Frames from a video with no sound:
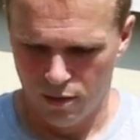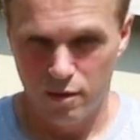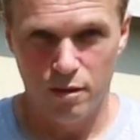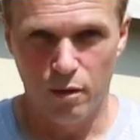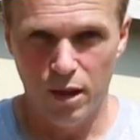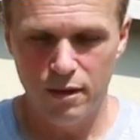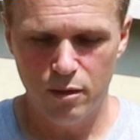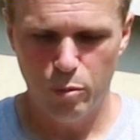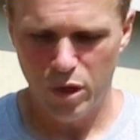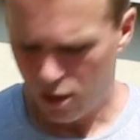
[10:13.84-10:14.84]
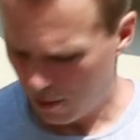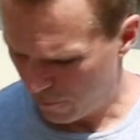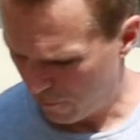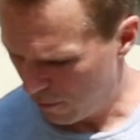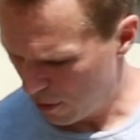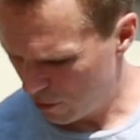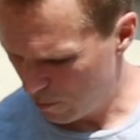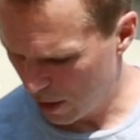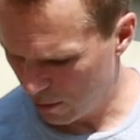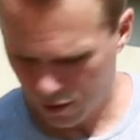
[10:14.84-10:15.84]
So let's open the flush
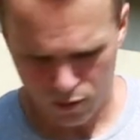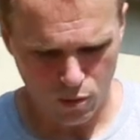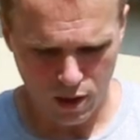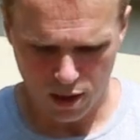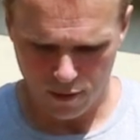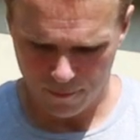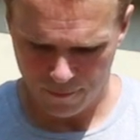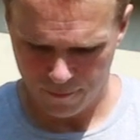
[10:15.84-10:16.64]
mount as well.